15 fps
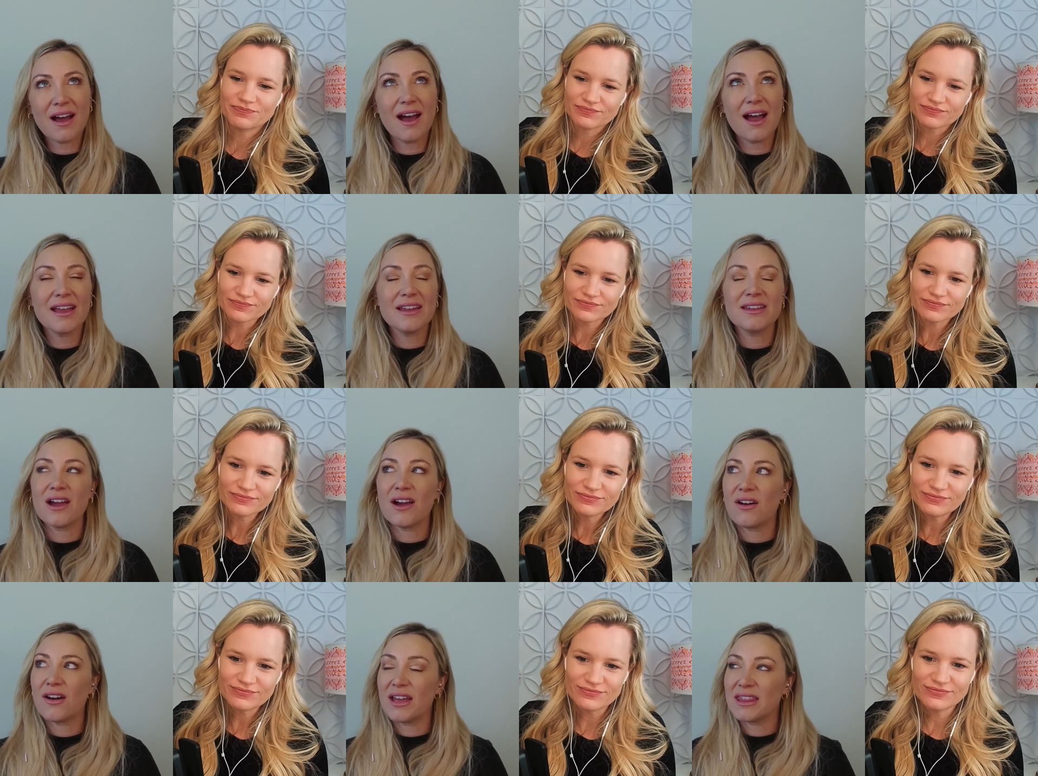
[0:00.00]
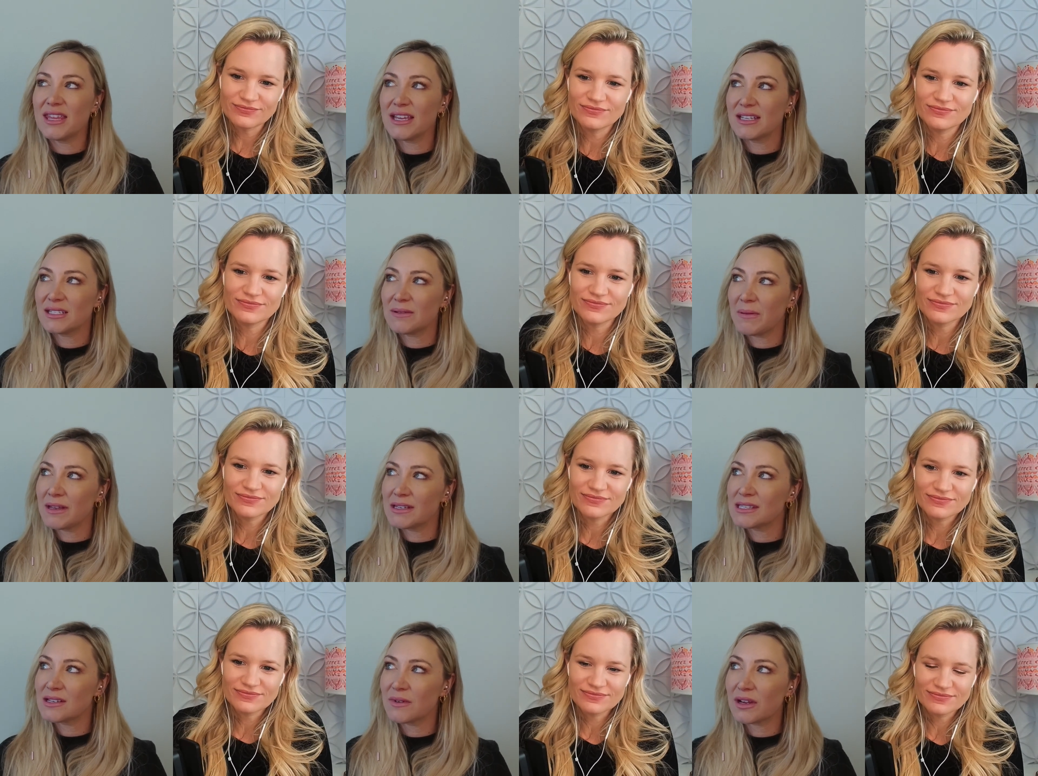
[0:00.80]
Speaker 1: I know. I think it
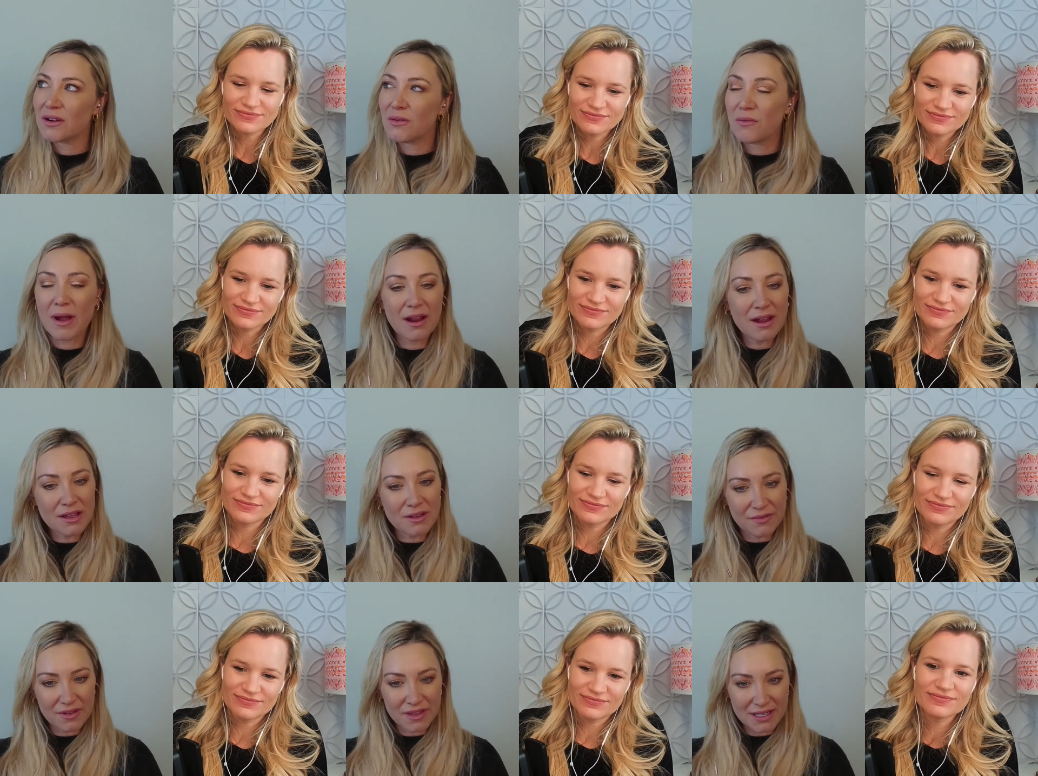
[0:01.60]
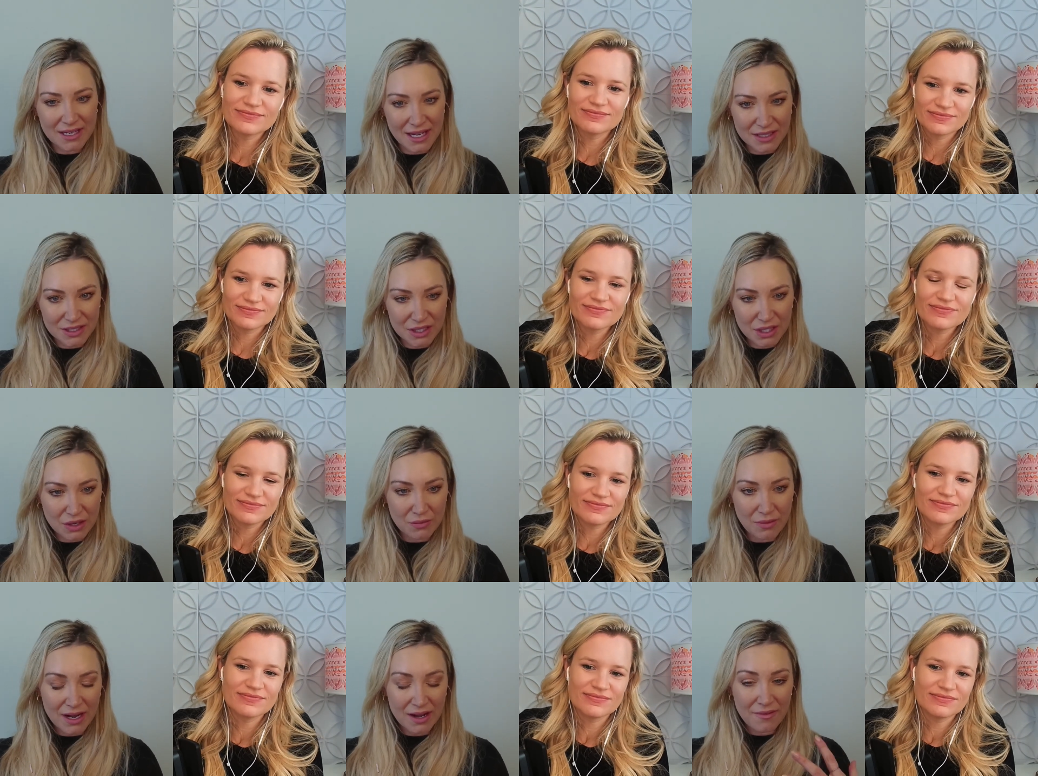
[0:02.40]
depends on what you're wearing for the day
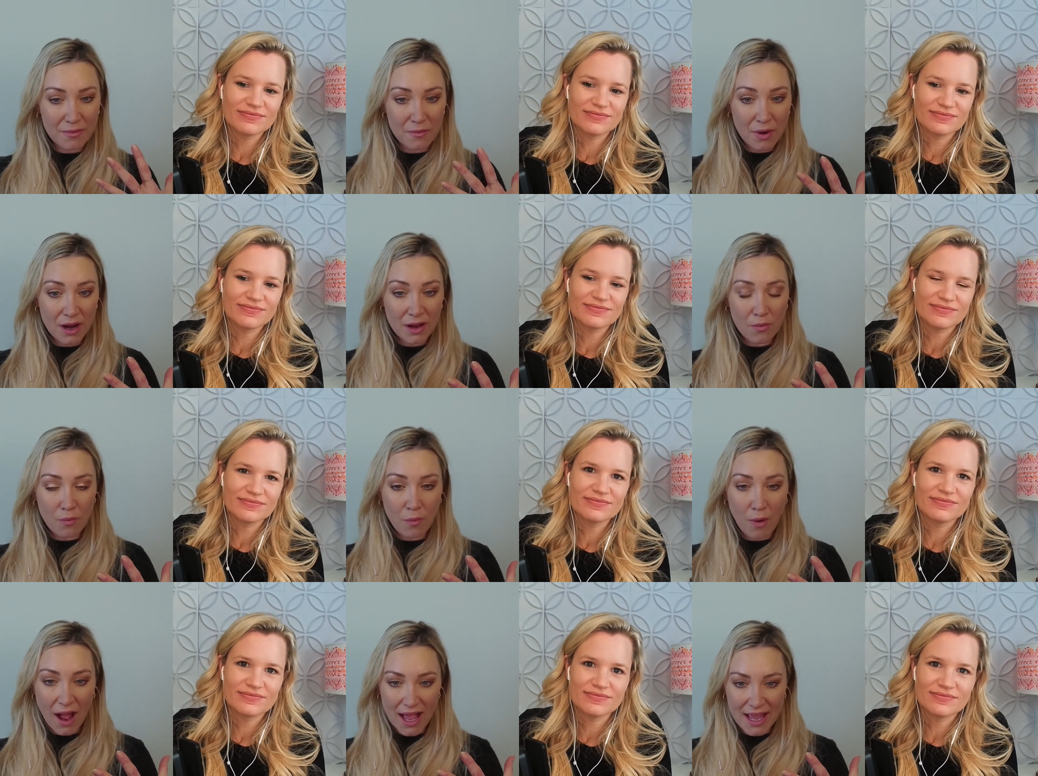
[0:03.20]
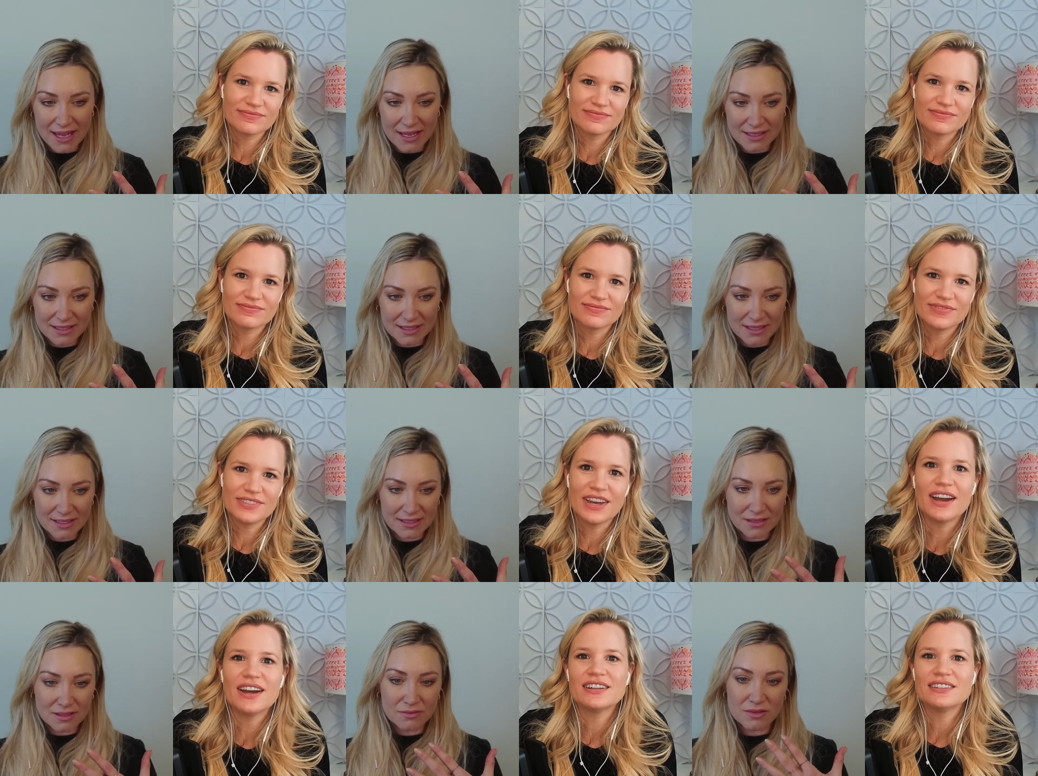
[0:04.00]
too, right? If I'm wearing white,
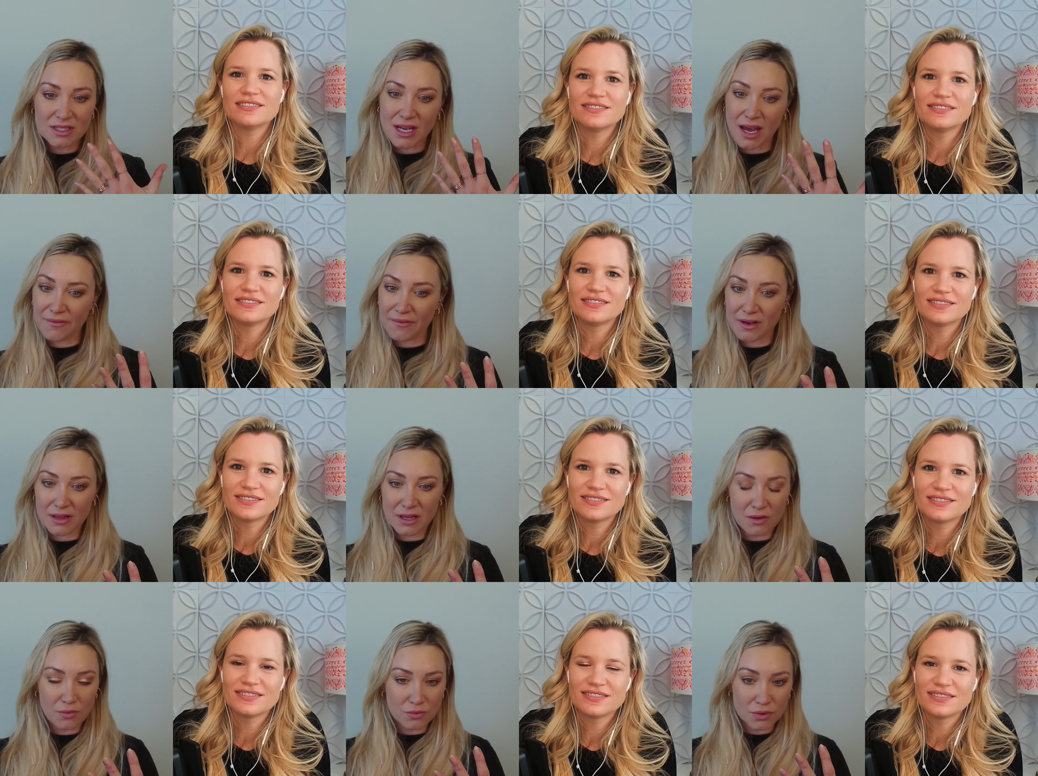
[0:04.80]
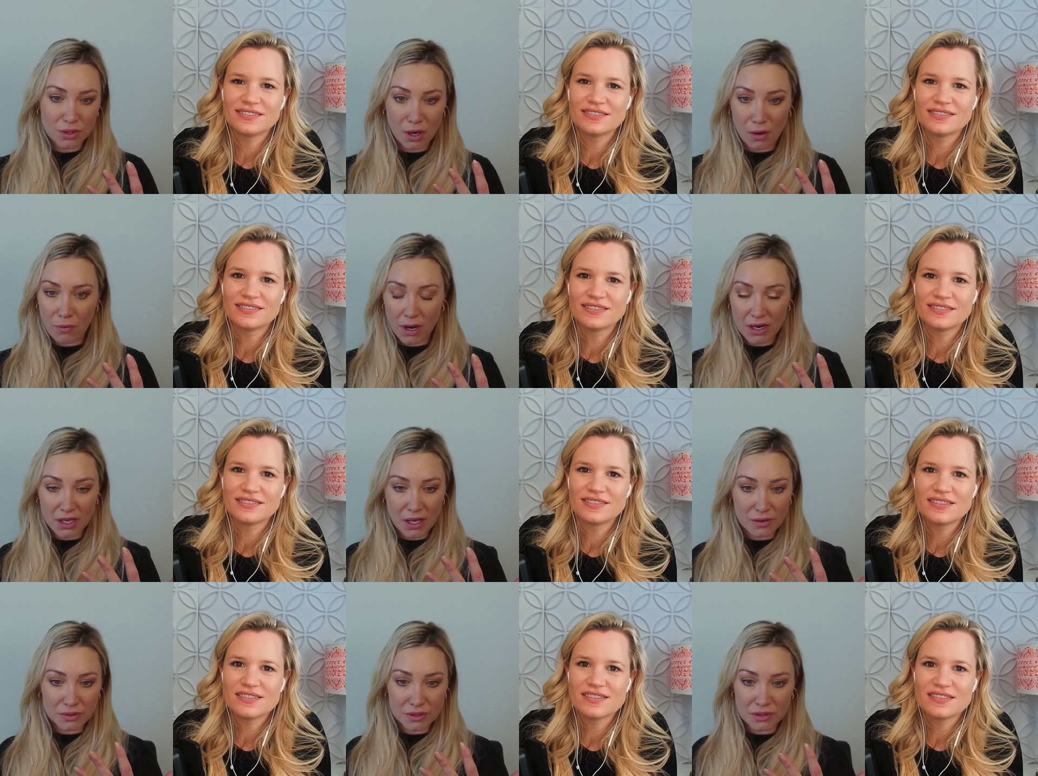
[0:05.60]
yeah, definitely don't
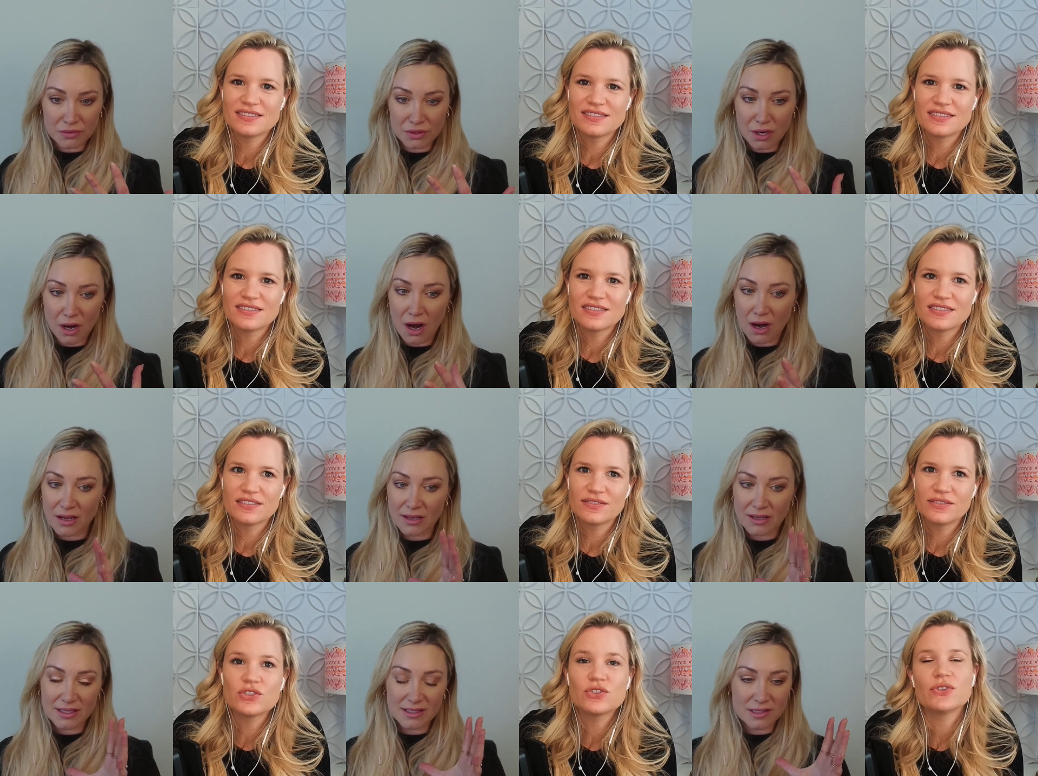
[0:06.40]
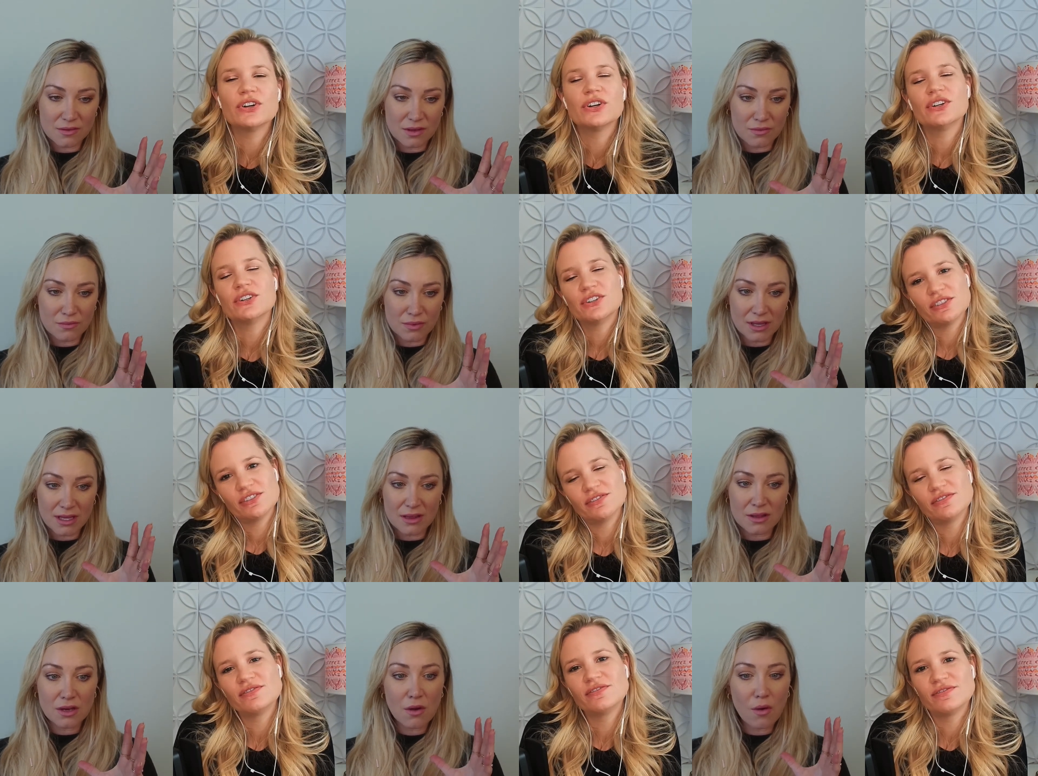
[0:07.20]
want to go too dark because you can
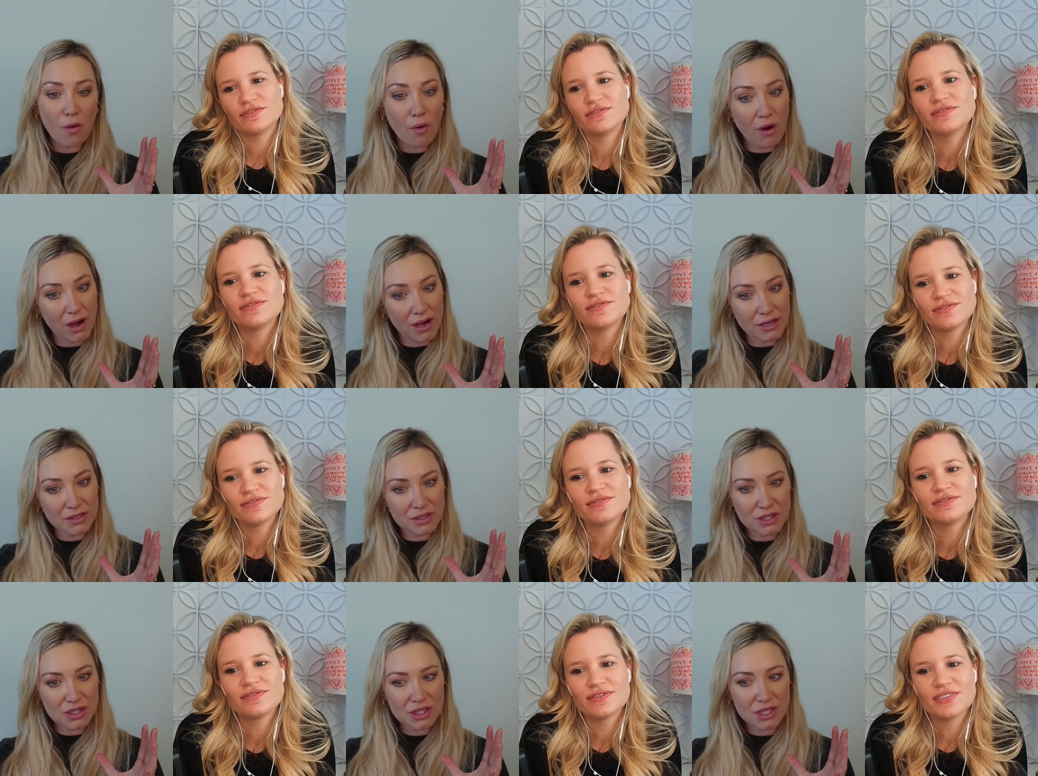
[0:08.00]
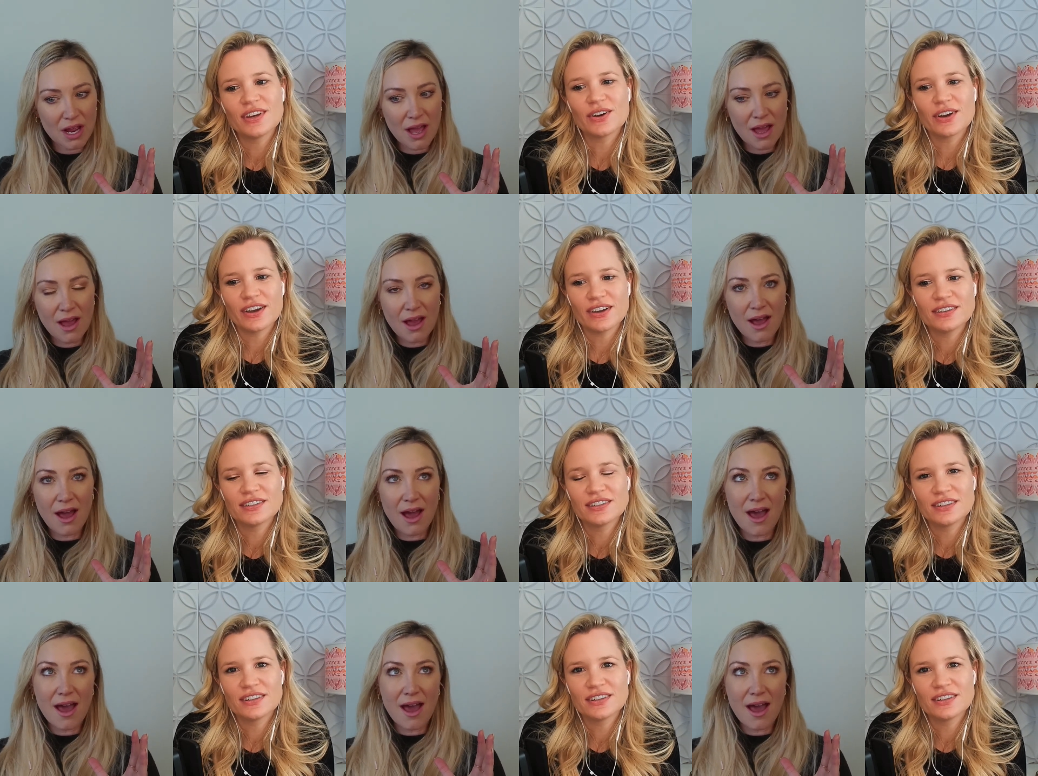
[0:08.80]
really look orange. Okay.